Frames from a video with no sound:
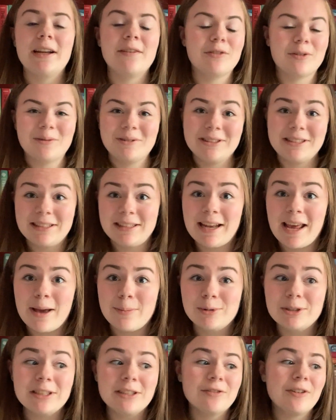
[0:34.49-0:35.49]
everyone's seen
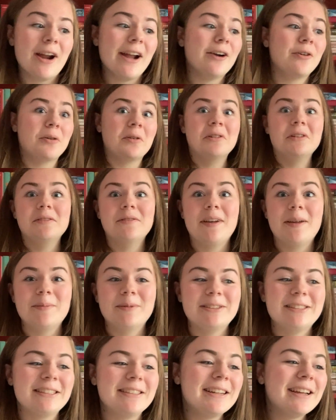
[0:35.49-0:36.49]
Hamilton, right? Or heard of
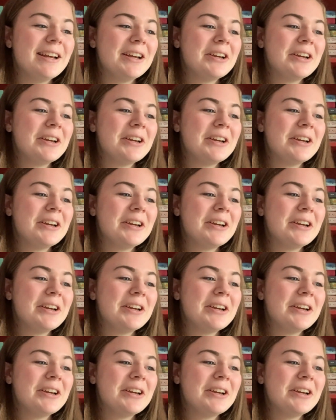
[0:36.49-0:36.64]
Hamilton.